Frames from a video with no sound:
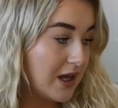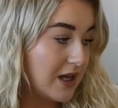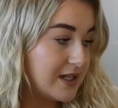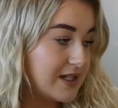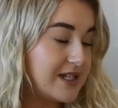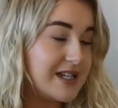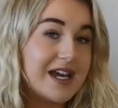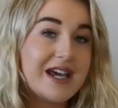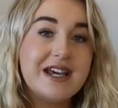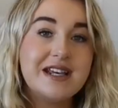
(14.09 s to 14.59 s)

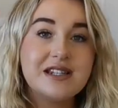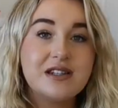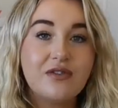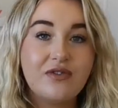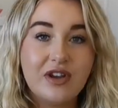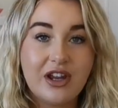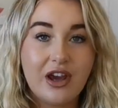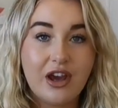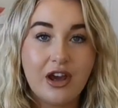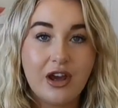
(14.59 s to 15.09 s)
Today's
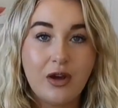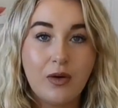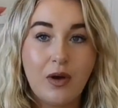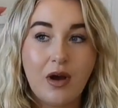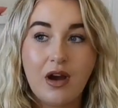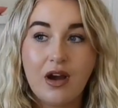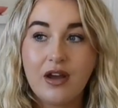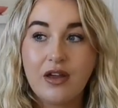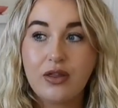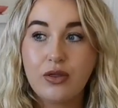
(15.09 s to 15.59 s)
video
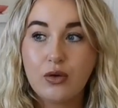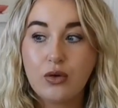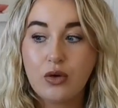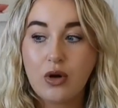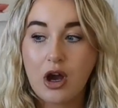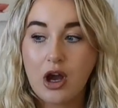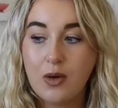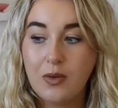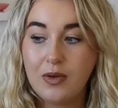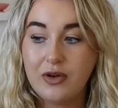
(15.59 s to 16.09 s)
I
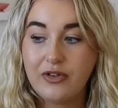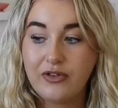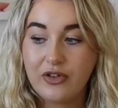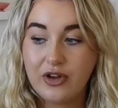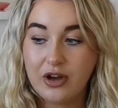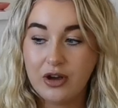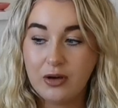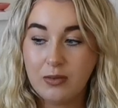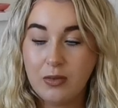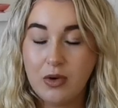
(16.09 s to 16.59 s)
thought I would
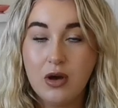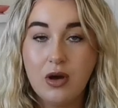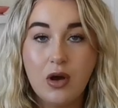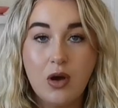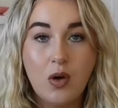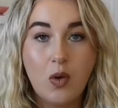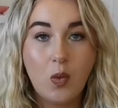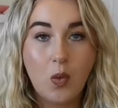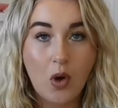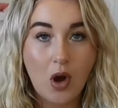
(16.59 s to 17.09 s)
film
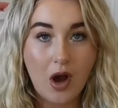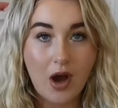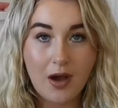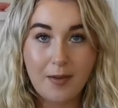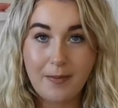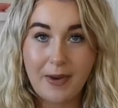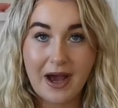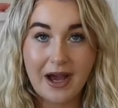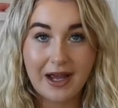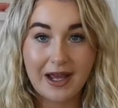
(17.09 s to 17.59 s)
what
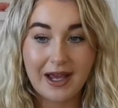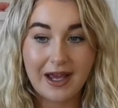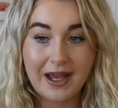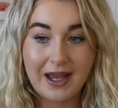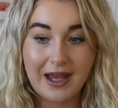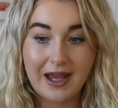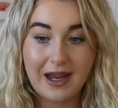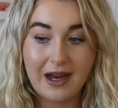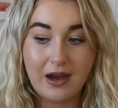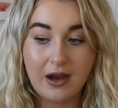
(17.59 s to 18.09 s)
I'm packing
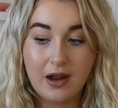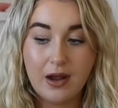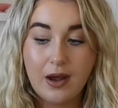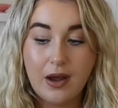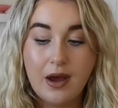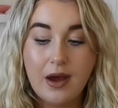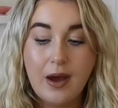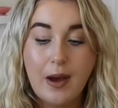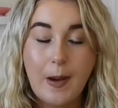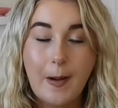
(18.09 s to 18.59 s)
in
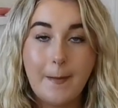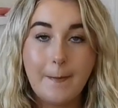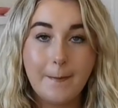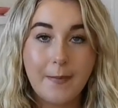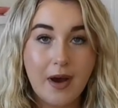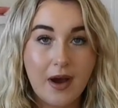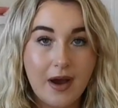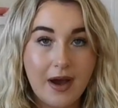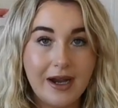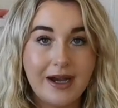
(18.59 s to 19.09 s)

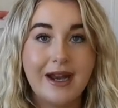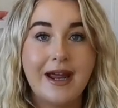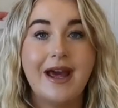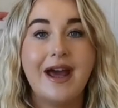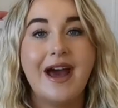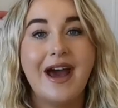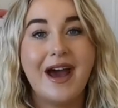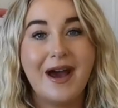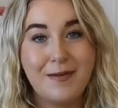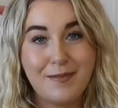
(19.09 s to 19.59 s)
mine
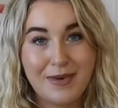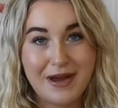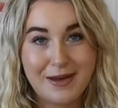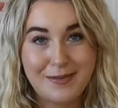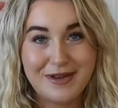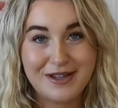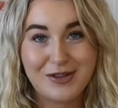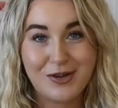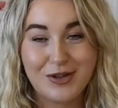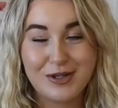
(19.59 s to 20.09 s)
and
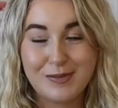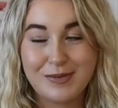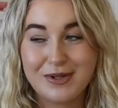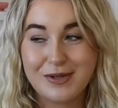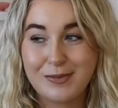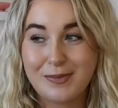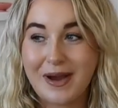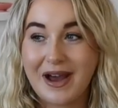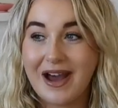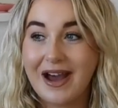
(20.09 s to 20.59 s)
baby's
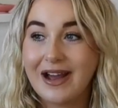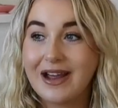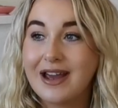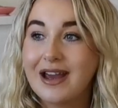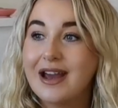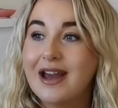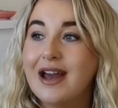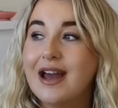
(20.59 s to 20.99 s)
hospital bag.